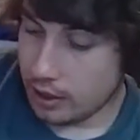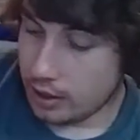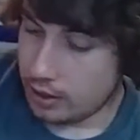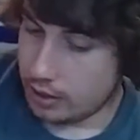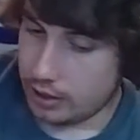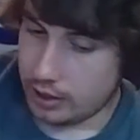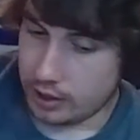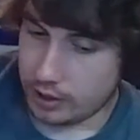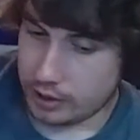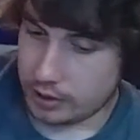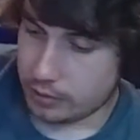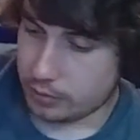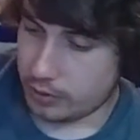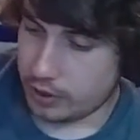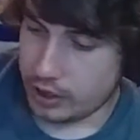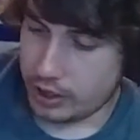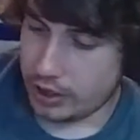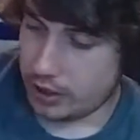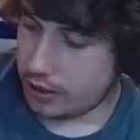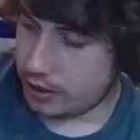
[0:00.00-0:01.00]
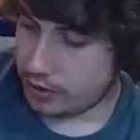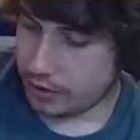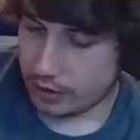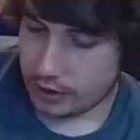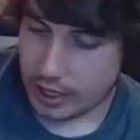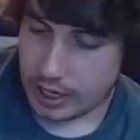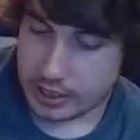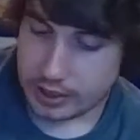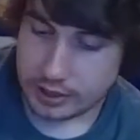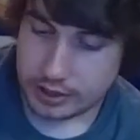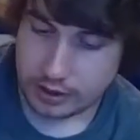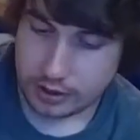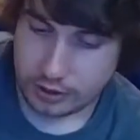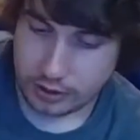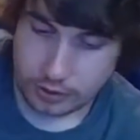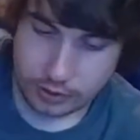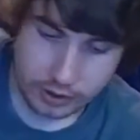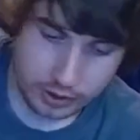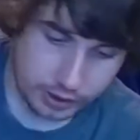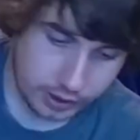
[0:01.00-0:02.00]
The next one here, the last
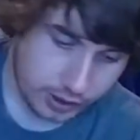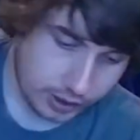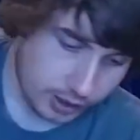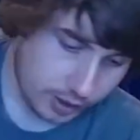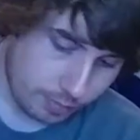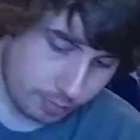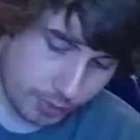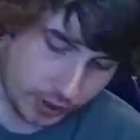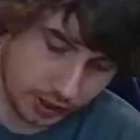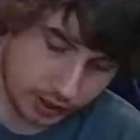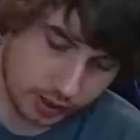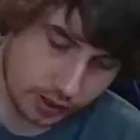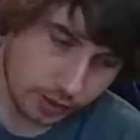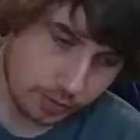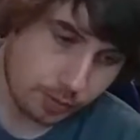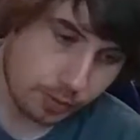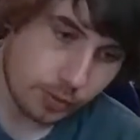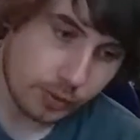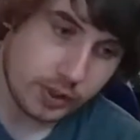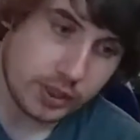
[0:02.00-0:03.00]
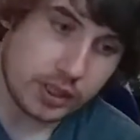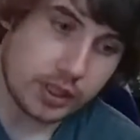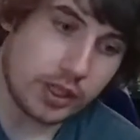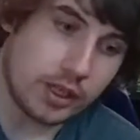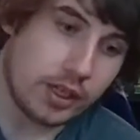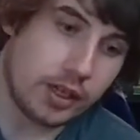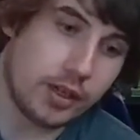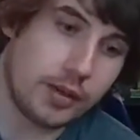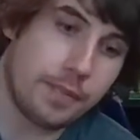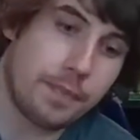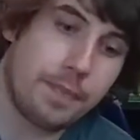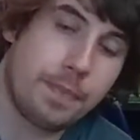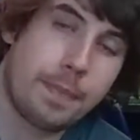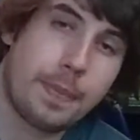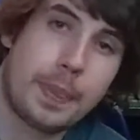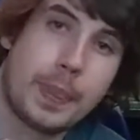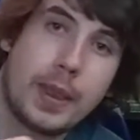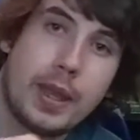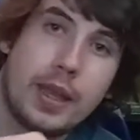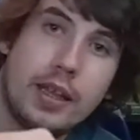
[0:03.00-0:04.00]
Nickelodeon thing I picked up was
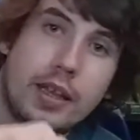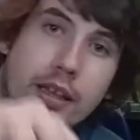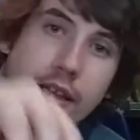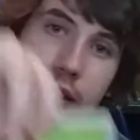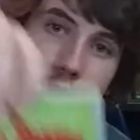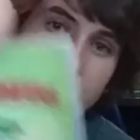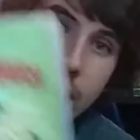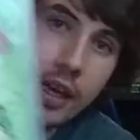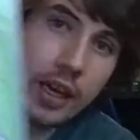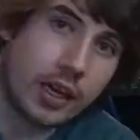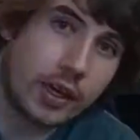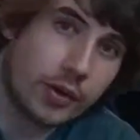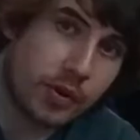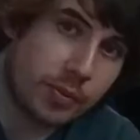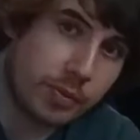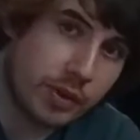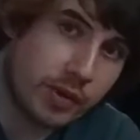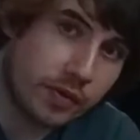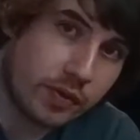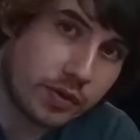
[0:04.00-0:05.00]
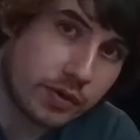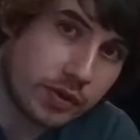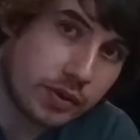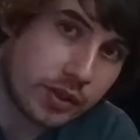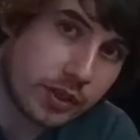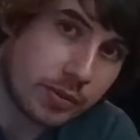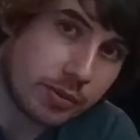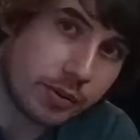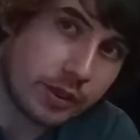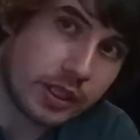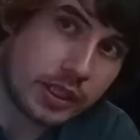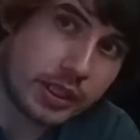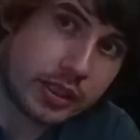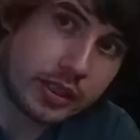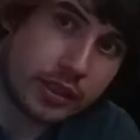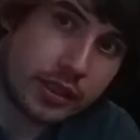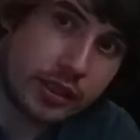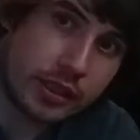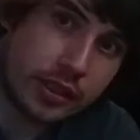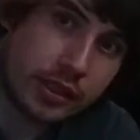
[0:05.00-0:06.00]
Angry Beavers, the complete
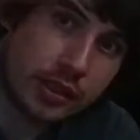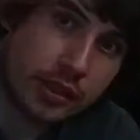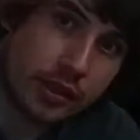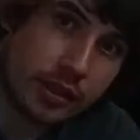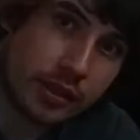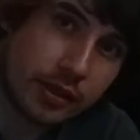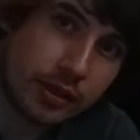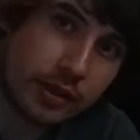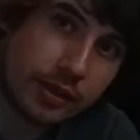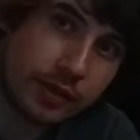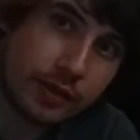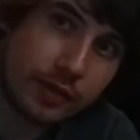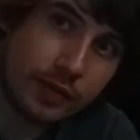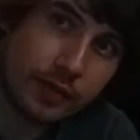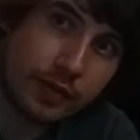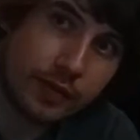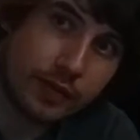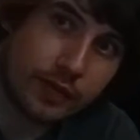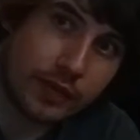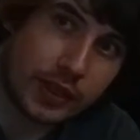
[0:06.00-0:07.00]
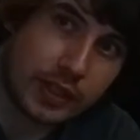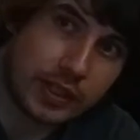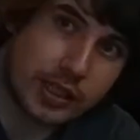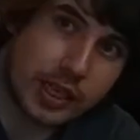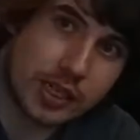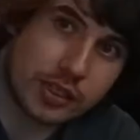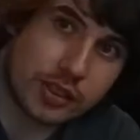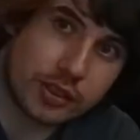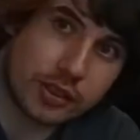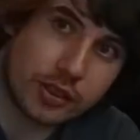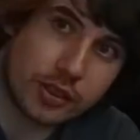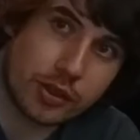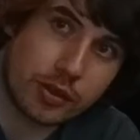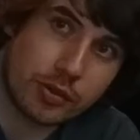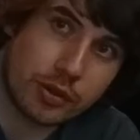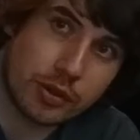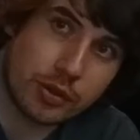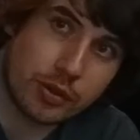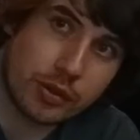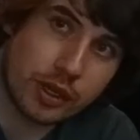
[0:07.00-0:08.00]
series. Fantastic show
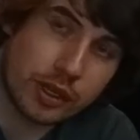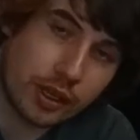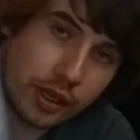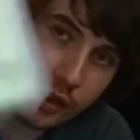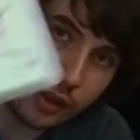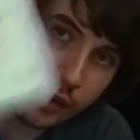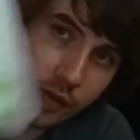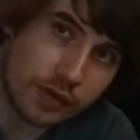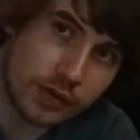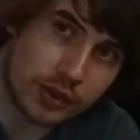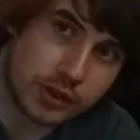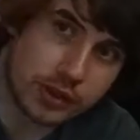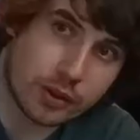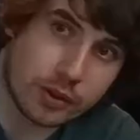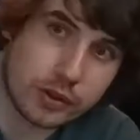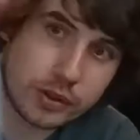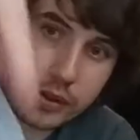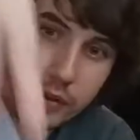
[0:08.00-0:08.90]
too. I love this show. It's